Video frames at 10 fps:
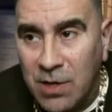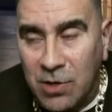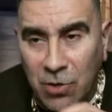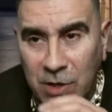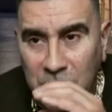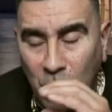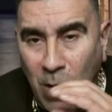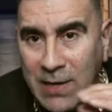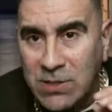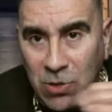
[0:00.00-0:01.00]
You know, it's a
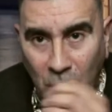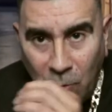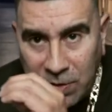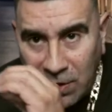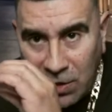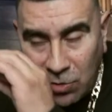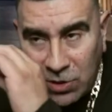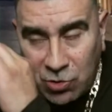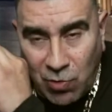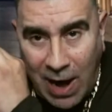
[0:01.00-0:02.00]
white sole with a little
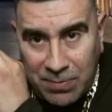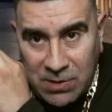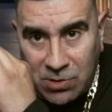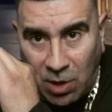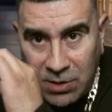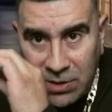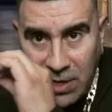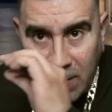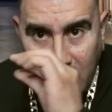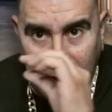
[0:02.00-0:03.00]
stripe that starts
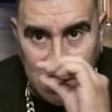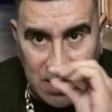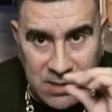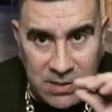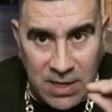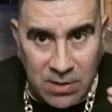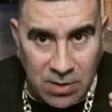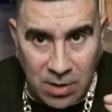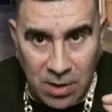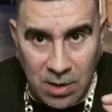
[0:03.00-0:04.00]
thick and it gets
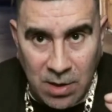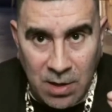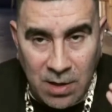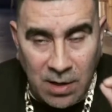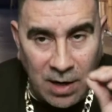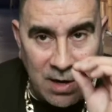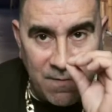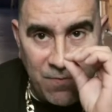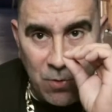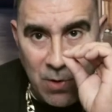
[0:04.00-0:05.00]
thinner. And
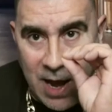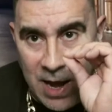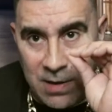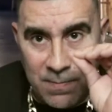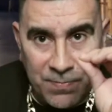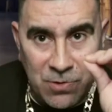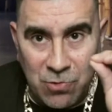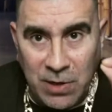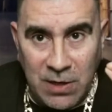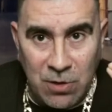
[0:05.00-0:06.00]
that fool had
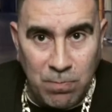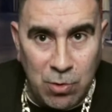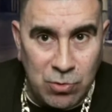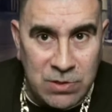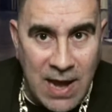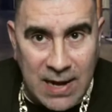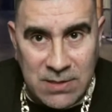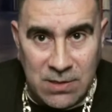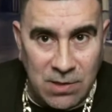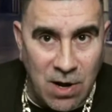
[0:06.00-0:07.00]
3 little blue
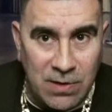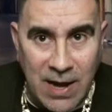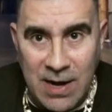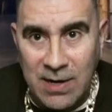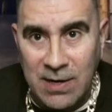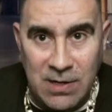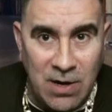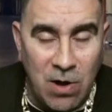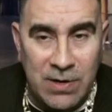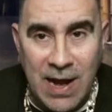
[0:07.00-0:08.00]
tacks along that
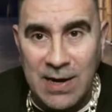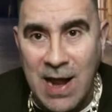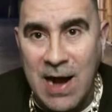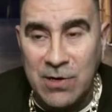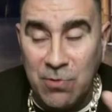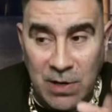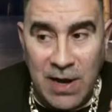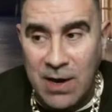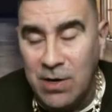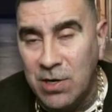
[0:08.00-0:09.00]
line. You really
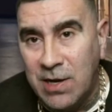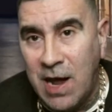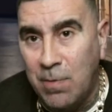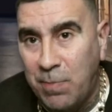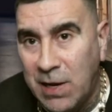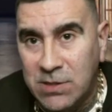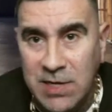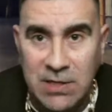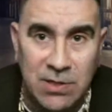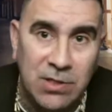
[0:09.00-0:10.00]
had to look at them and pay
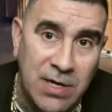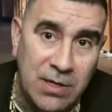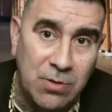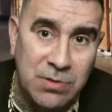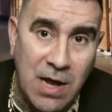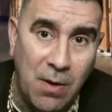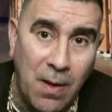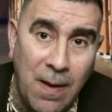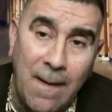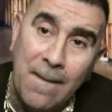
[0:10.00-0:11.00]
attention to check those out.